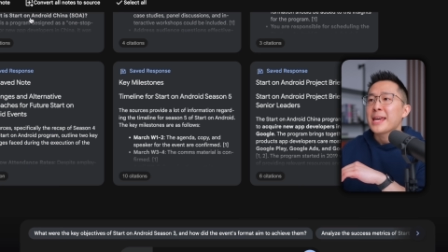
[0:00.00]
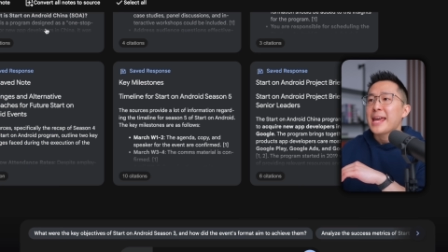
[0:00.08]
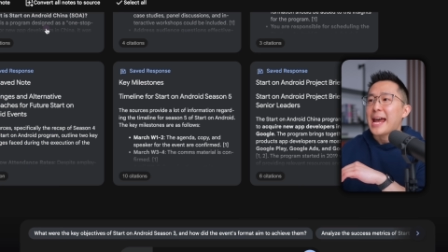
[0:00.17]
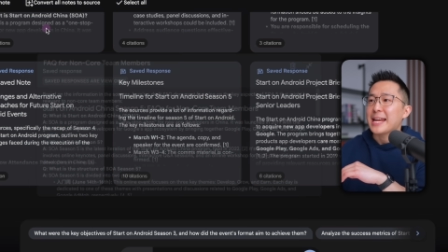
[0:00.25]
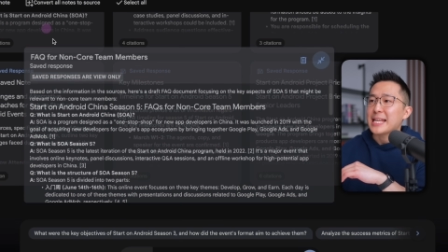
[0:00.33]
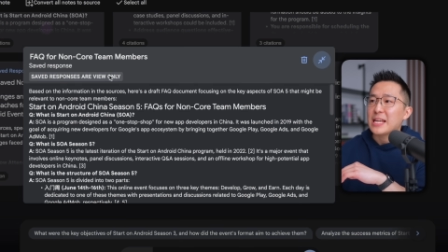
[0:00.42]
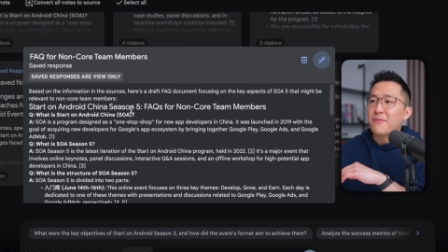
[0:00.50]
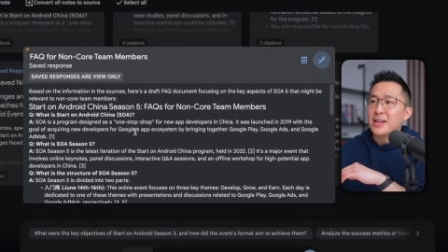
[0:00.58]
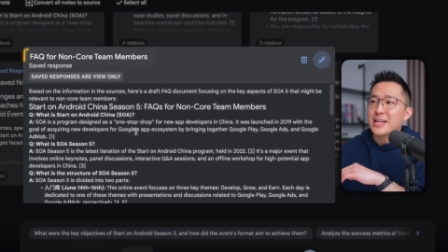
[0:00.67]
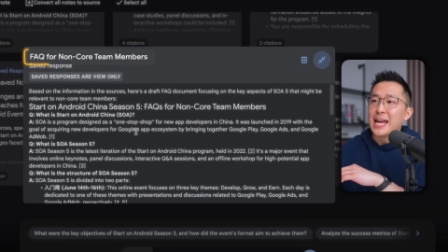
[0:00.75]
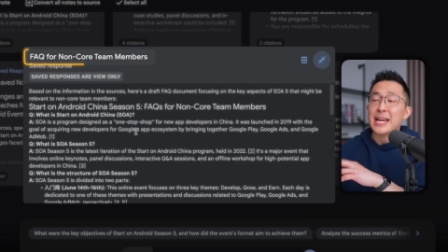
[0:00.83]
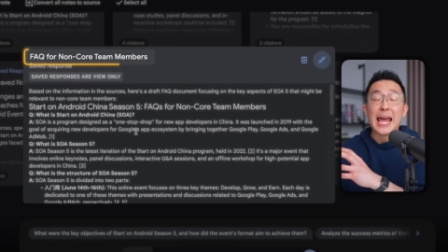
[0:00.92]
and
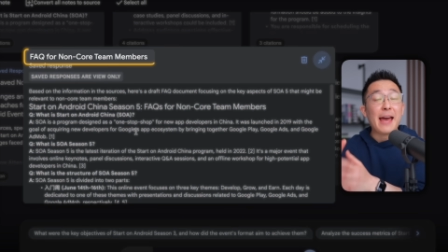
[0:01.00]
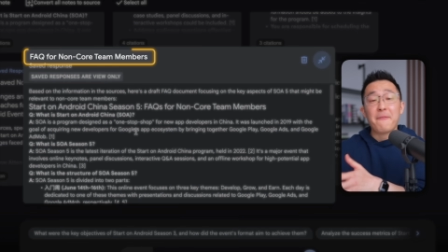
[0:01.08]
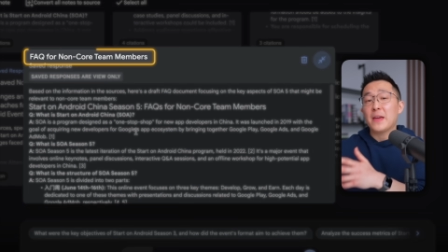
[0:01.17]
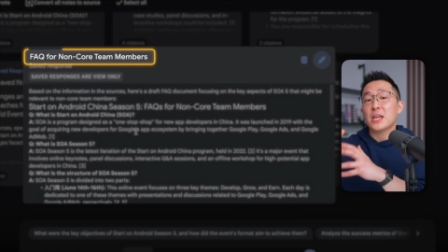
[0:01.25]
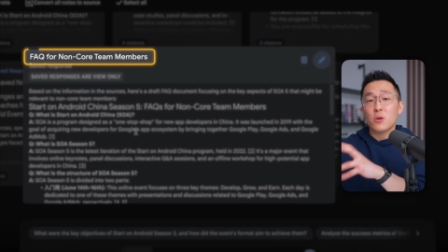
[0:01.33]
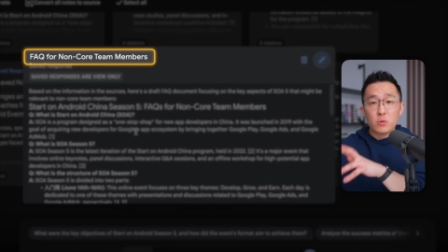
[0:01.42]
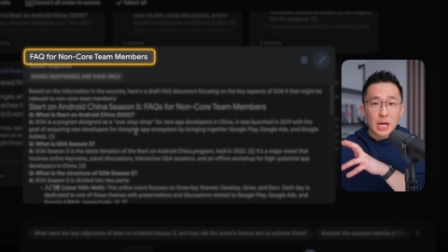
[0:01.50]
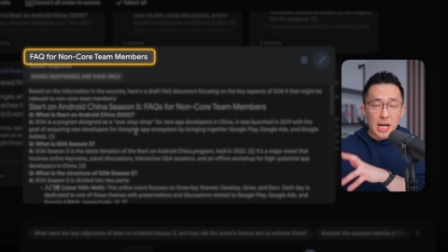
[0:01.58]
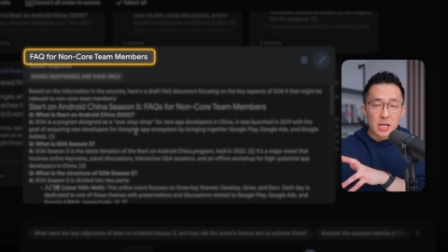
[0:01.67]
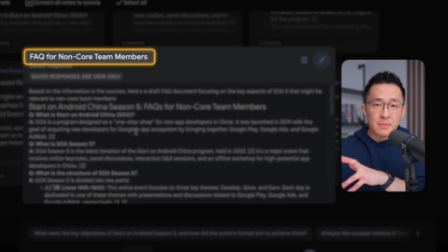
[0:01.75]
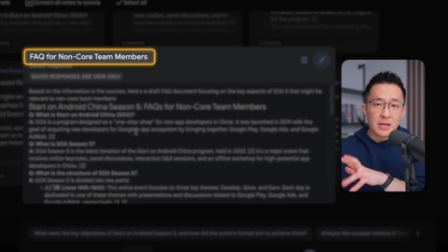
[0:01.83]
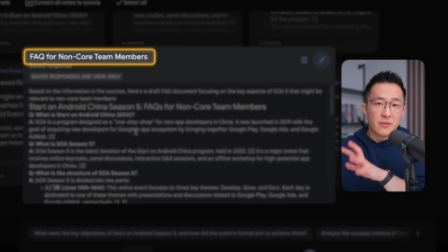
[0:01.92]
even an FAQ
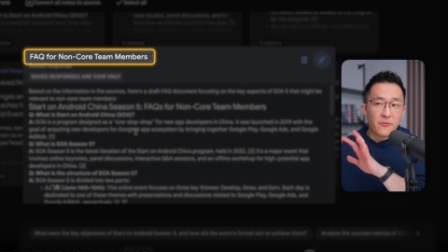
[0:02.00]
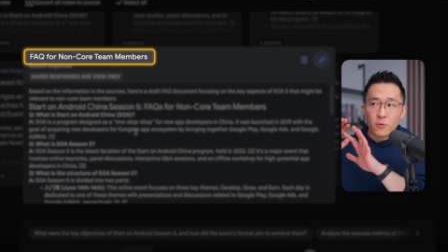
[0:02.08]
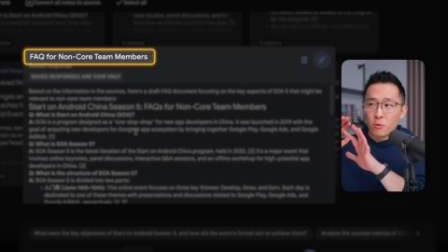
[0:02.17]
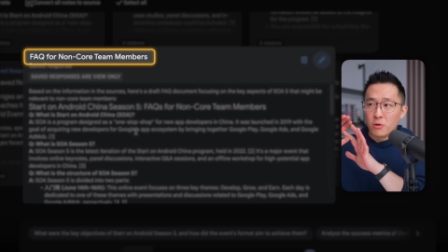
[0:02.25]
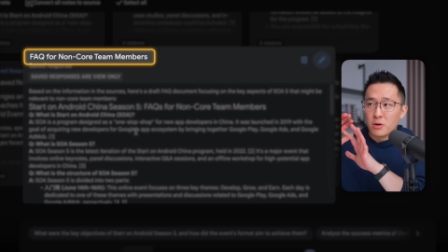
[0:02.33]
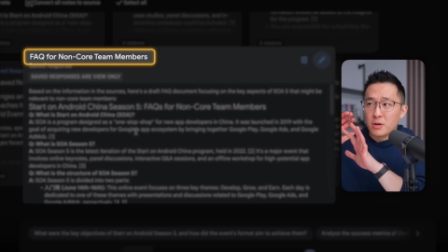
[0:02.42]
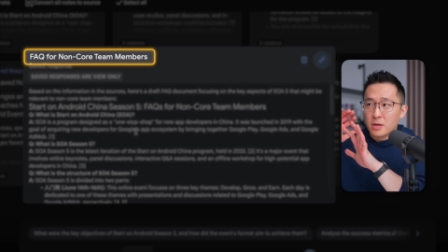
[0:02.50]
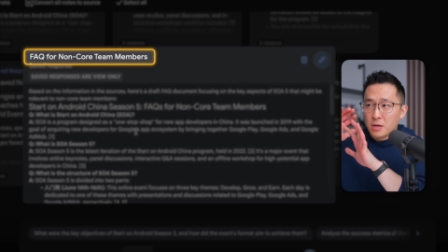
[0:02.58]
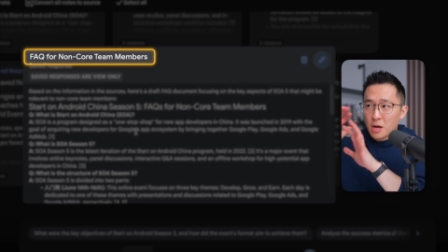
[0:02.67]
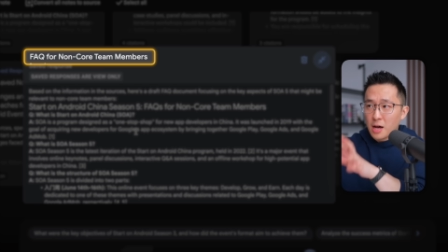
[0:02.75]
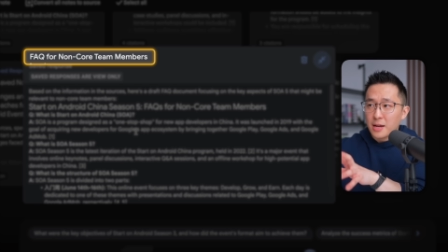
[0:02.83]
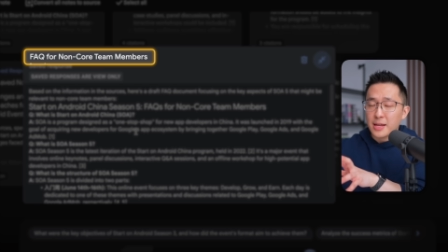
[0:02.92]
document for
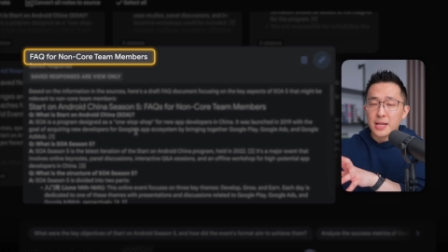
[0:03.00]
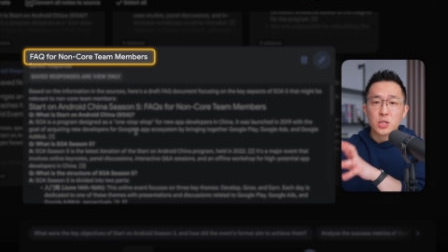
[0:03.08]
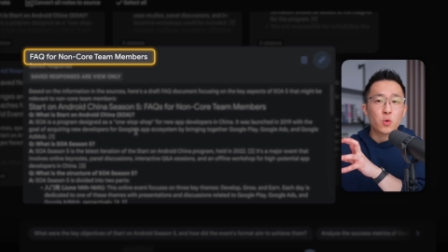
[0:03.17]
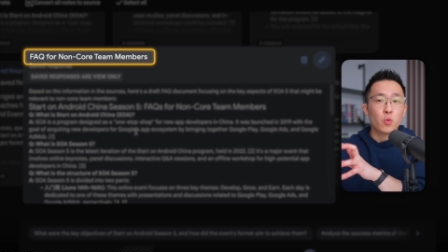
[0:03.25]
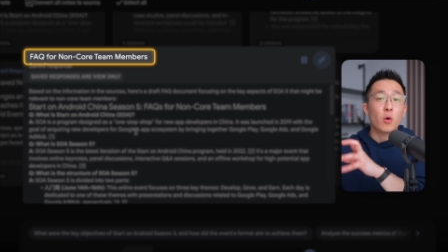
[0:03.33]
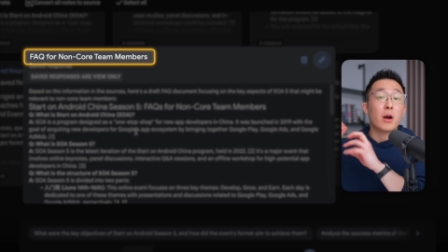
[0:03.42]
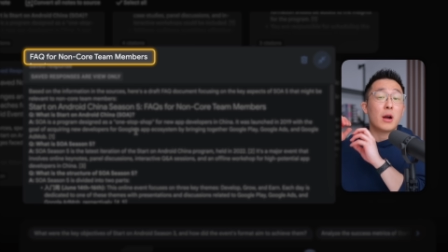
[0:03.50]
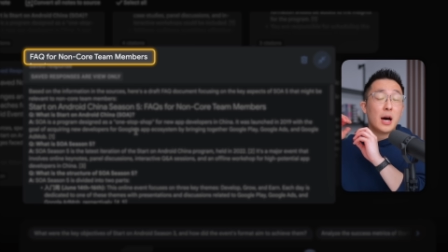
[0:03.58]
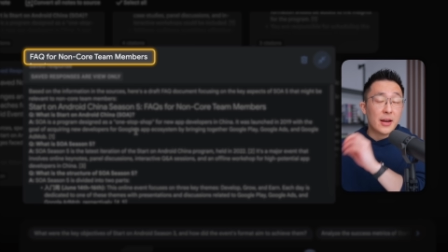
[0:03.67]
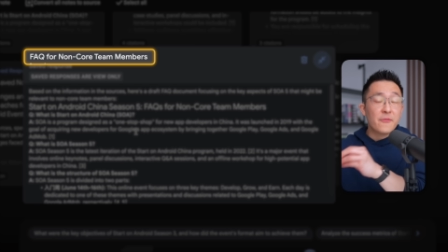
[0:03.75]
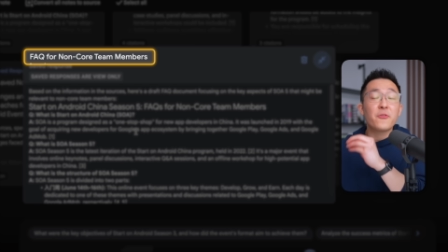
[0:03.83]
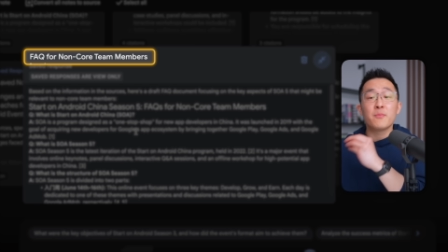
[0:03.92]
colleagues who are
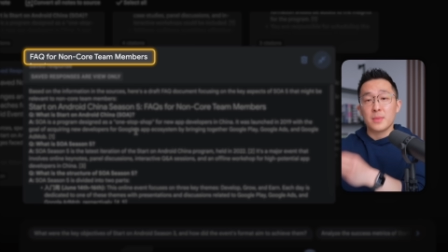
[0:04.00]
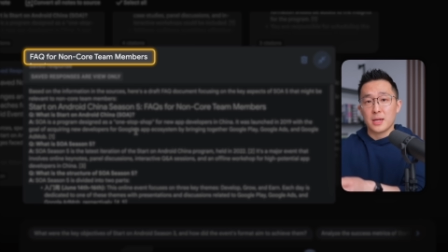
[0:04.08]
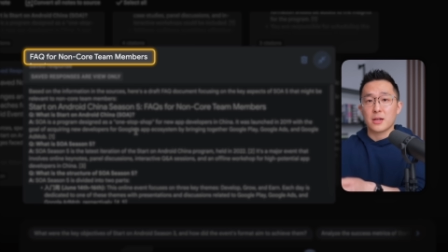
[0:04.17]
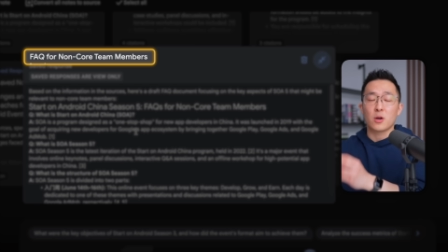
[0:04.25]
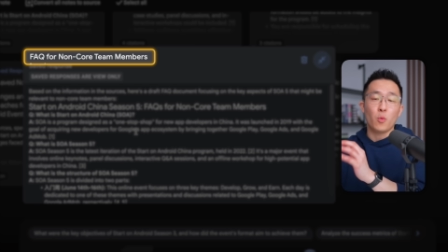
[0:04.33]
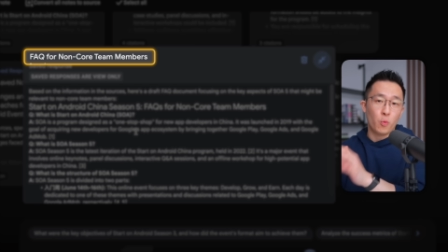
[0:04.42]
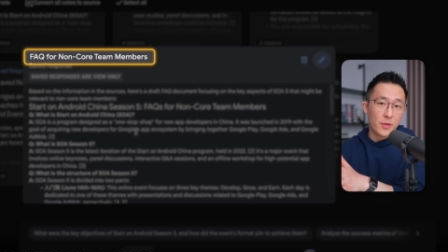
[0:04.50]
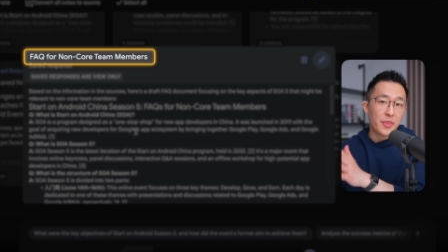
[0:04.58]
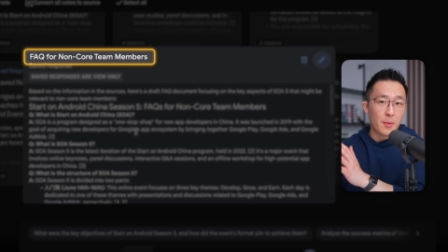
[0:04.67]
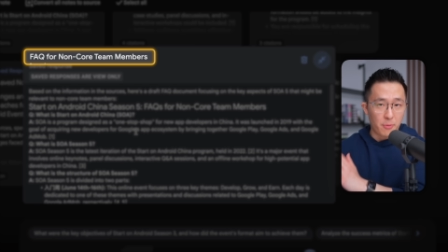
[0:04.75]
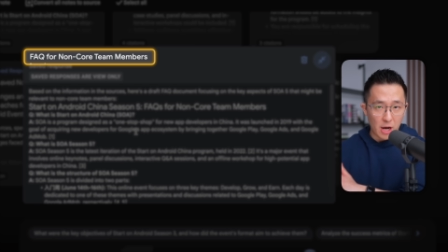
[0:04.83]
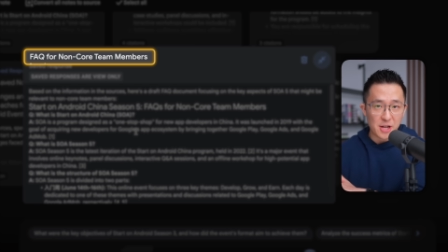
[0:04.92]
unfamiliar with the
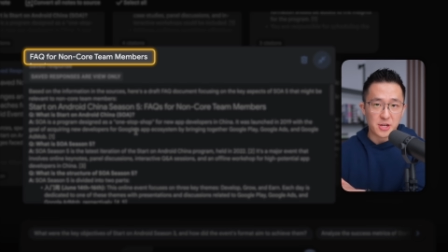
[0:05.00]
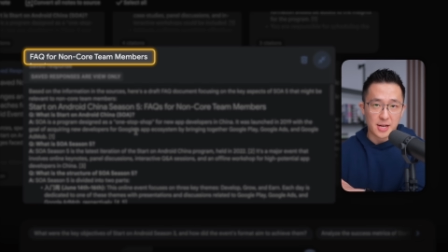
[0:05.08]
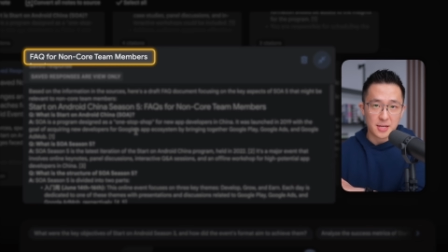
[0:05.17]
project.